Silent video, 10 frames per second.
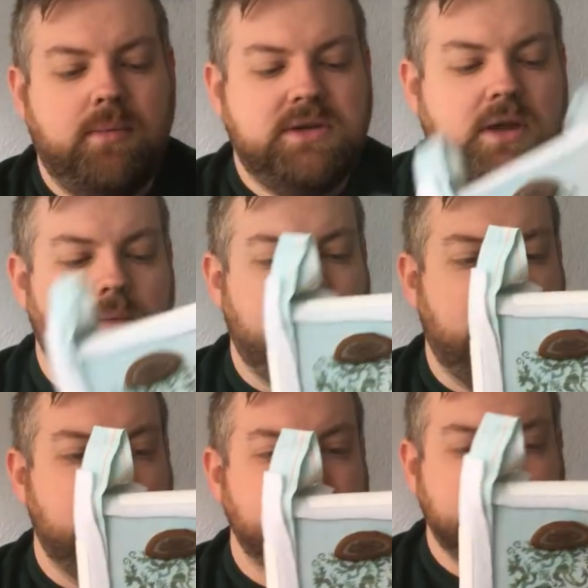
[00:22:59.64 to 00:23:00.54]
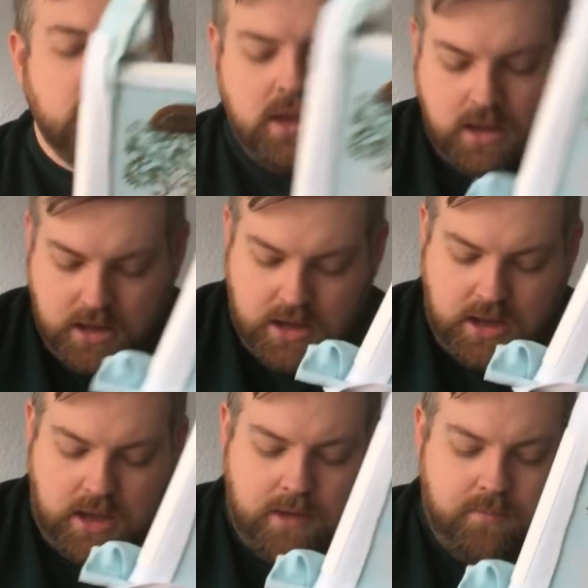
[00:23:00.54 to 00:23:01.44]
be done with his.
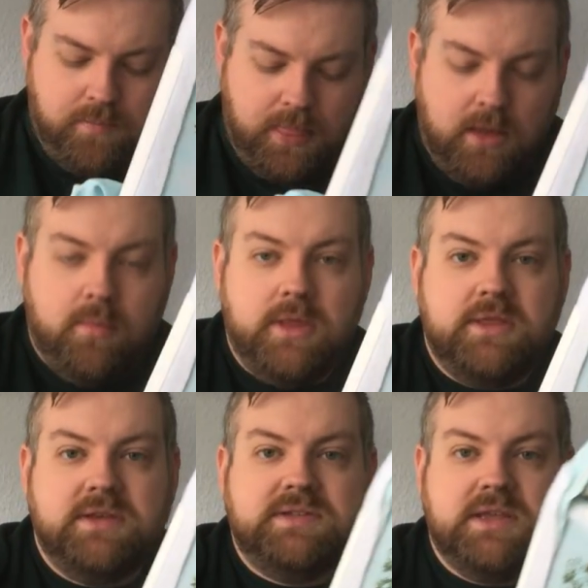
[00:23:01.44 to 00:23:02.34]
But this